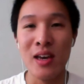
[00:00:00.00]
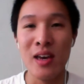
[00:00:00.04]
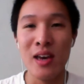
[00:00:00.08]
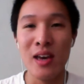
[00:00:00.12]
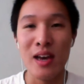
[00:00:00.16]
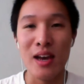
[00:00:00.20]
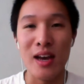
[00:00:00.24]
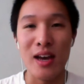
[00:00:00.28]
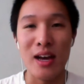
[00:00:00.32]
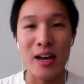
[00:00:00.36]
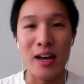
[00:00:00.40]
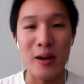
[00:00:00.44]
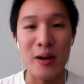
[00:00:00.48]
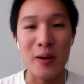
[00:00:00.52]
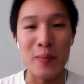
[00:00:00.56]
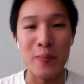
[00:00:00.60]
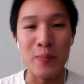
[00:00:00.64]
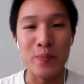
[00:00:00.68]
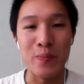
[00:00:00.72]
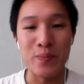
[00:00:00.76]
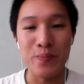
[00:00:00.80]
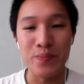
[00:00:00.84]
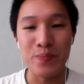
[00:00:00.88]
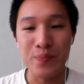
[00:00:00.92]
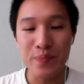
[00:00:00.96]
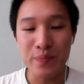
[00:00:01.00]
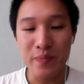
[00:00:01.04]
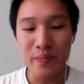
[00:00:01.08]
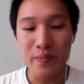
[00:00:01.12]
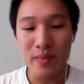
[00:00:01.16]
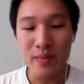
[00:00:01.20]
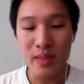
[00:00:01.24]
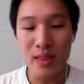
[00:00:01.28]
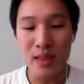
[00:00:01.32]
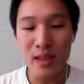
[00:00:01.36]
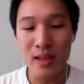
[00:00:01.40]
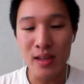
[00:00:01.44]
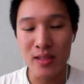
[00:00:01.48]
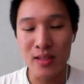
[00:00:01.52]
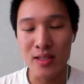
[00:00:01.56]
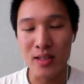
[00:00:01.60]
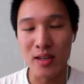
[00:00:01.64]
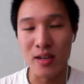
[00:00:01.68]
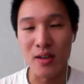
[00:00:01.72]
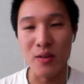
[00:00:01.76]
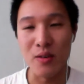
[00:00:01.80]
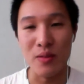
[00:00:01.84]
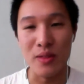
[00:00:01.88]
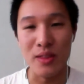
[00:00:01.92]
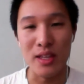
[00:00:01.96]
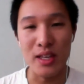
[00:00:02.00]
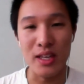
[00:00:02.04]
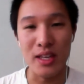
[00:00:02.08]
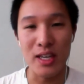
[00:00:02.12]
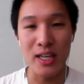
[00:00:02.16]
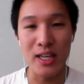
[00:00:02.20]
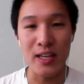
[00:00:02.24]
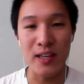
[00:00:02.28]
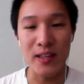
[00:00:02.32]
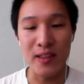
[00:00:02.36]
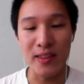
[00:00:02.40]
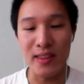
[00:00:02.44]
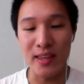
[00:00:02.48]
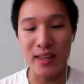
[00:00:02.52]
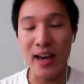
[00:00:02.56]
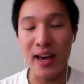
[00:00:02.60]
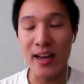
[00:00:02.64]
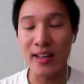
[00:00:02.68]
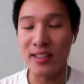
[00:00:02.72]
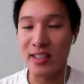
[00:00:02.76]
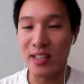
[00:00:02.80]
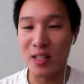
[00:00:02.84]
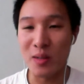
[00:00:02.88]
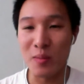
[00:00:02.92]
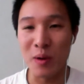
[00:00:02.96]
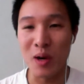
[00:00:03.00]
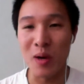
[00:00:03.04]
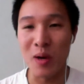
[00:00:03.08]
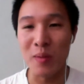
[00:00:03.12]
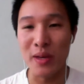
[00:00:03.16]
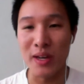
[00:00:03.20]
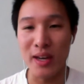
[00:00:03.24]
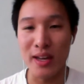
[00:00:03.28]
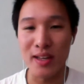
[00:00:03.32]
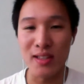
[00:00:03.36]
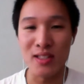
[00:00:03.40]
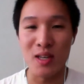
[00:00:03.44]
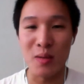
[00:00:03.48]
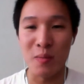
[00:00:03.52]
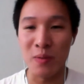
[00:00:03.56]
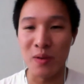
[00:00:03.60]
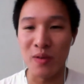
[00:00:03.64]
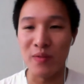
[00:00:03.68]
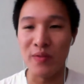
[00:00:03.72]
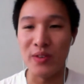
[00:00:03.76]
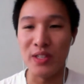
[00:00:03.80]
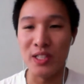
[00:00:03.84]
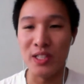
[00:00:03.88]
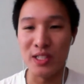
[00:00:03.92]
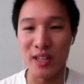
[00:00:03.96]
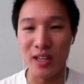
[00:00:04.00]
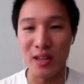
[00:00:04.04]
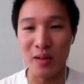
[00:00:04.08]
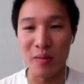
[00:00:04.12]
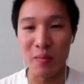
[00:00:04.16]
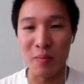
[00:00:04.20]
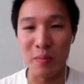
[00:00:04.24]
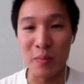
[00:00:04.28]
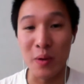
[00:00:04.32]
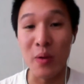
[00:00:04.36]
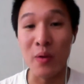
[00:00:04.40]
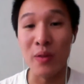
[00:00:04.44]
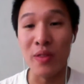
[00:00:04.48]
Um, so the, the IT department ends up provisioning both